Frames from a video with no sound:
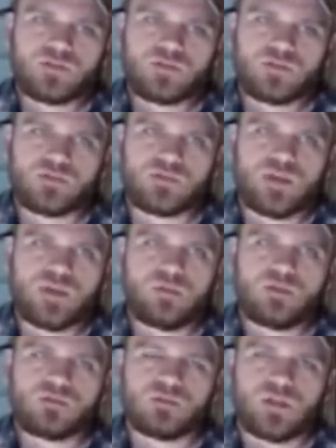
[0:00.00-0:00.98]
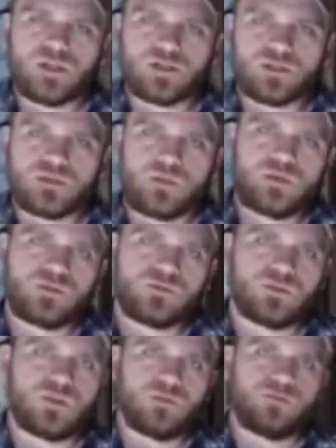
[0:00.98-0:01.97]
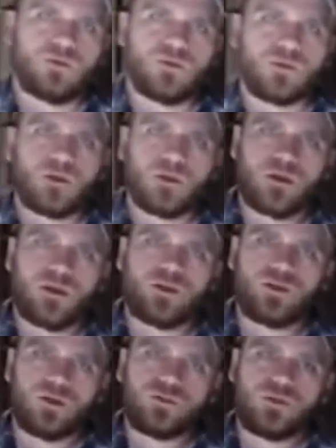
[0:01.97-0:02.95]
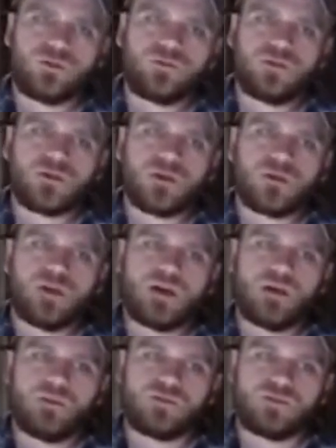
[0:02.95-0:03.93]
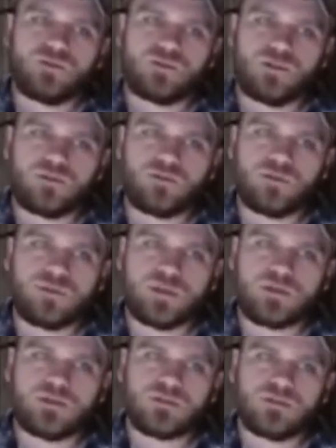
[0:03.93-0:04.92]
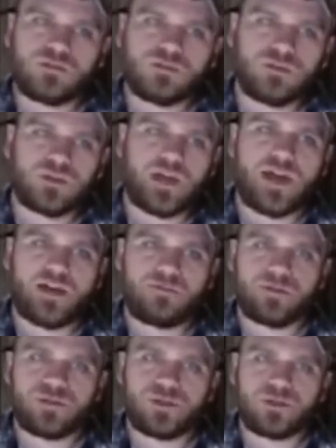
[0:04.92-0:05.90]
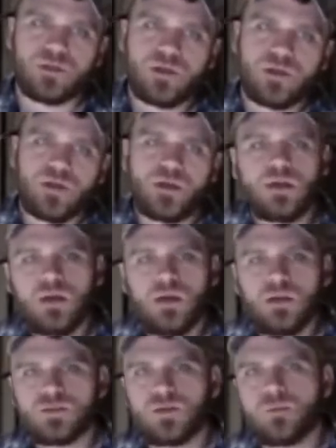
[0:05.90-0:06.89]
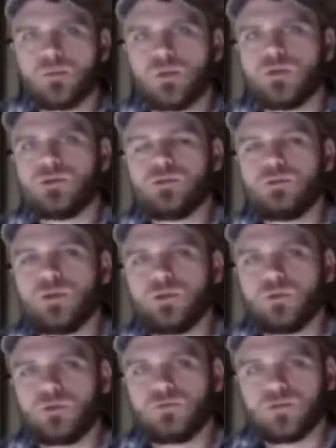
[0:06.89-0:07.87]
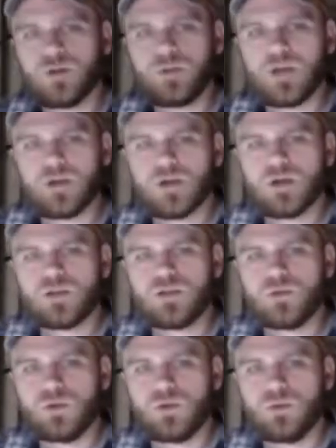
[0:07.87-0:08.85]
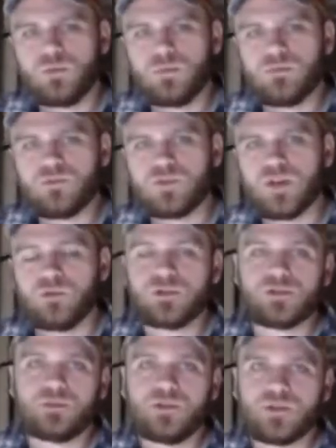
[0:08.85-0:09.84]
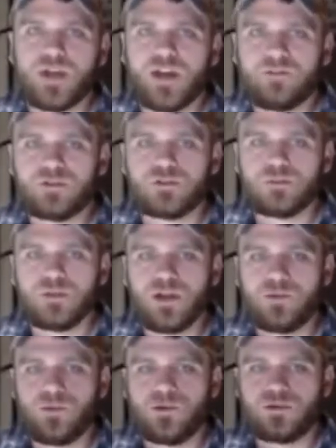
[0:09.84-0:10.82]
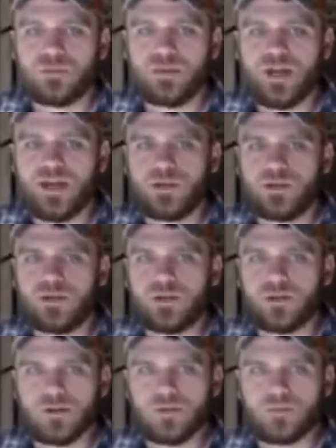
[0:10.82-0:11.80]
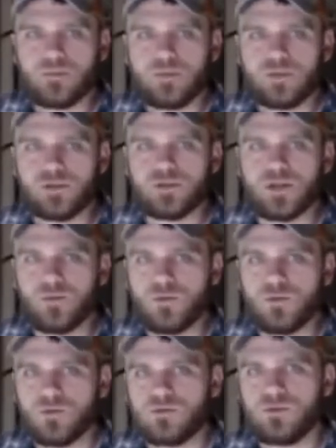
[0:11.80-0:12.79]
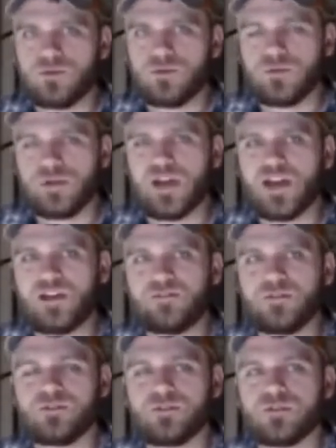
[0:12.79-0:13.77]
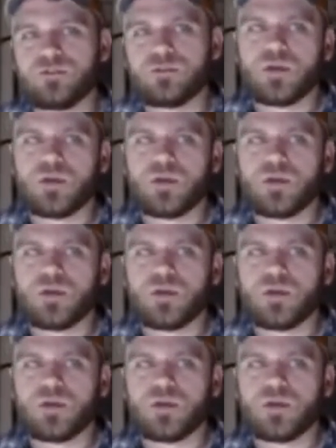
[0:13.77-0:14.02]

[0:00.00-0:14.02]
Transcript: the same insulation that we used in the floor or under our subfloor. It's just a different thickness. This is only a 1/2 inch. So normally when you would build a wood framed header, you would sandwich a piece of 1/2 inch plywood to pad your double to a 3.5 inches.